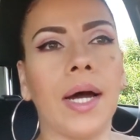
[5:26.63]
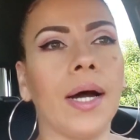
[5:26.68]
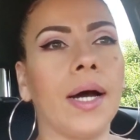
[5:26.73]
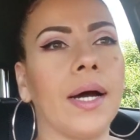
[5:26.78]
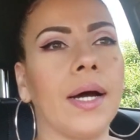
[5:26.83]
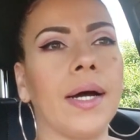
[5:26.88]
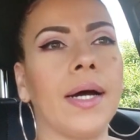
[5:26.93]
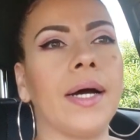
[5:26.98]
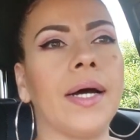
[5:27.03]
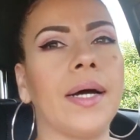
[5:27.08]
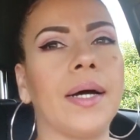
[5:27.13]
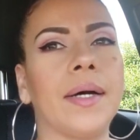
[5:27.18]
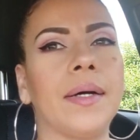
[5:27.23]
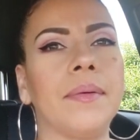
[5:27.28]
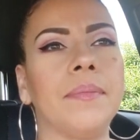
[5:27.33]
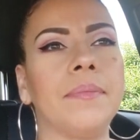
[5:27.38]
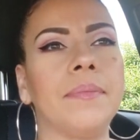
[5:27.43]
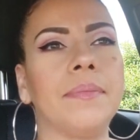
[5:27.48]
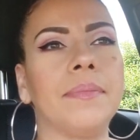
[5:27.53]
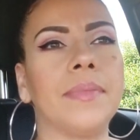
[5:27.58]

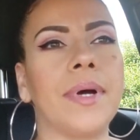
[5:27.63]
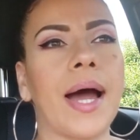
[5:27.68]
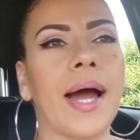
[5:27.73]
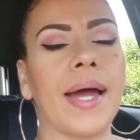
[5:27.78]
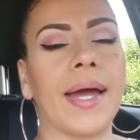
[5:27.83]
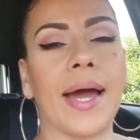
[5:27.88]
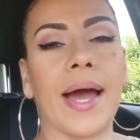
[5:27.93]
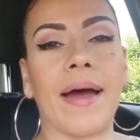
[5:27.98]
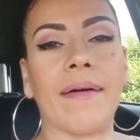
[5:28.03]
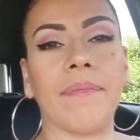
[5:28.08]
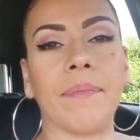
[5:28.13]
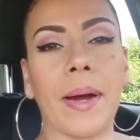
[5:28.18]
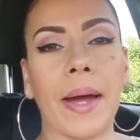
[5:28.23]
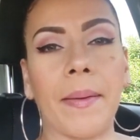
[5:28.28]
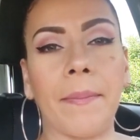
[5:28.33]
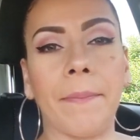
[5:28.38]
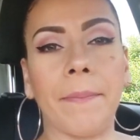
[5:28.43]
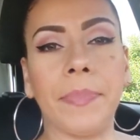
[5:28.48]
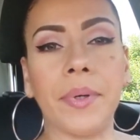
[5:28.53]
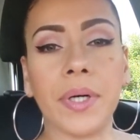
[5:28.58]
I have
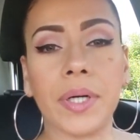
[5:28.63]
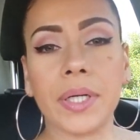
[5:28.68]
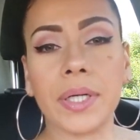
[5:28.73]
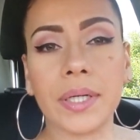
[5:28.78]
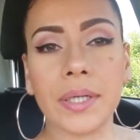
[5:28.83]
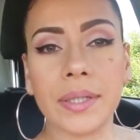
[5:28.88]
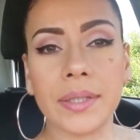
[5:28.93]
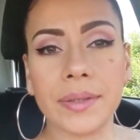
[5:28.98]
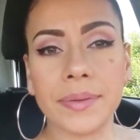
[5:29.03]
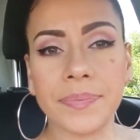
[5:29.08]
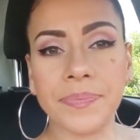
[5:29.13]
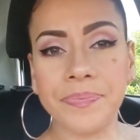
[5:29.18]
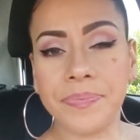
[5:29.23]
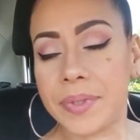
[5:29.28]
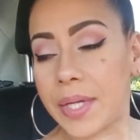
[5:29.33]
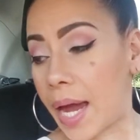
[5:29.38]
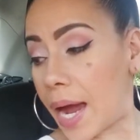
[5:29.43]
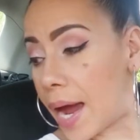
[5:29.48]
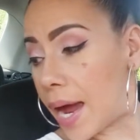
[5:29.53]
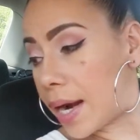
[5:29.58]
my book
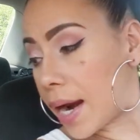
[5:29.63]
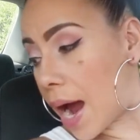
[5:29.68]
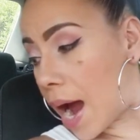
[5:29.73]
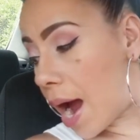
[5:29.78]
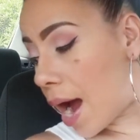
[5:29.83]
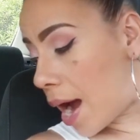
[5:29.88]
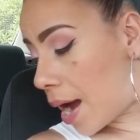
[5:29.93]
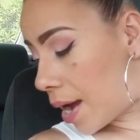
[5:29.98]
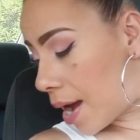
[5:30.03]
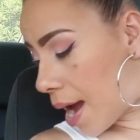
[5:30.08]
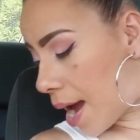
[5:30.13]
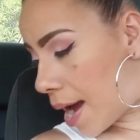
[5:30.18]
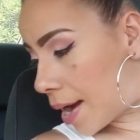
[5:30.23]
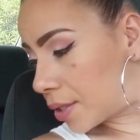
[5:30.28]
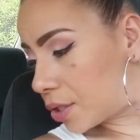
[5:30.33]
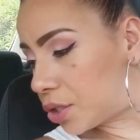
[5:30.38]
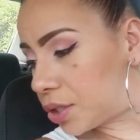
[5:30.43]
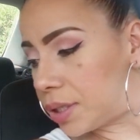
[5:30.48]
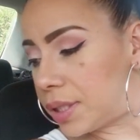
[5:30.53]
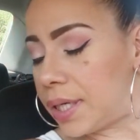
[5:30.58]
that I
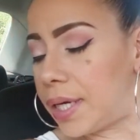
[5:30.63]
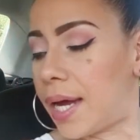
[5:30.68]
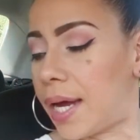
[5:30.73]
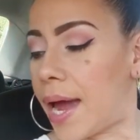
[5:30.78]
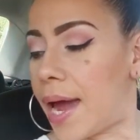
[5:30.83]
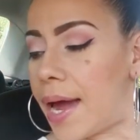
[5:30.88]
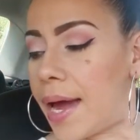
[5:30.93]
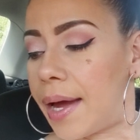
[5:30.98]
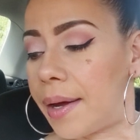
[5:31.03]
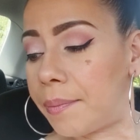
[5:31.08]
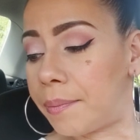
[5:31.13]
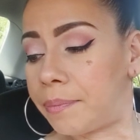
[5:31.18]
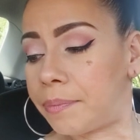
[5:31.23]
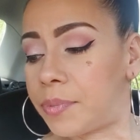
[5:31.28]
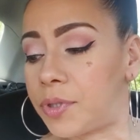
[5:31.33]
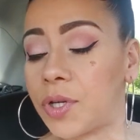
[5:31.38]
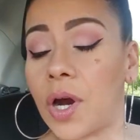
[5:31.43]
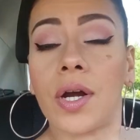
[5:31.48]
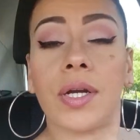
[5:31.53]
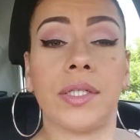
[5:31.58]
actually am
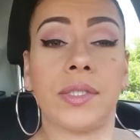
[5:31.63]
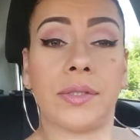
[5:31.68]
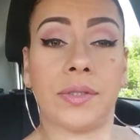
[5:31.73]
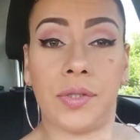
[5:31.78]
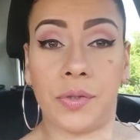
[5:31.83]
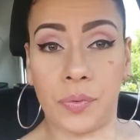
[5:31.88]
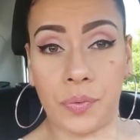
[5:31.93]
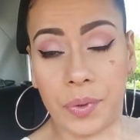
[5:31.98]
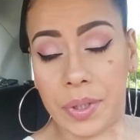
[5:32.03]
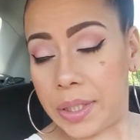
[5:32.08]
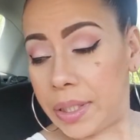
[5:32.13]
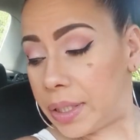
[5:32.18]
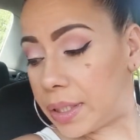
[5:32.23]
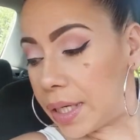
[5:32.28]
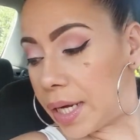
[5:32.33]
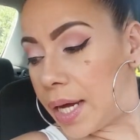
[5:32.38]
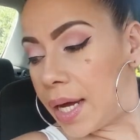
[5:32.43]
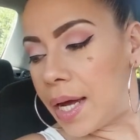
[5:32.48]
starting to read.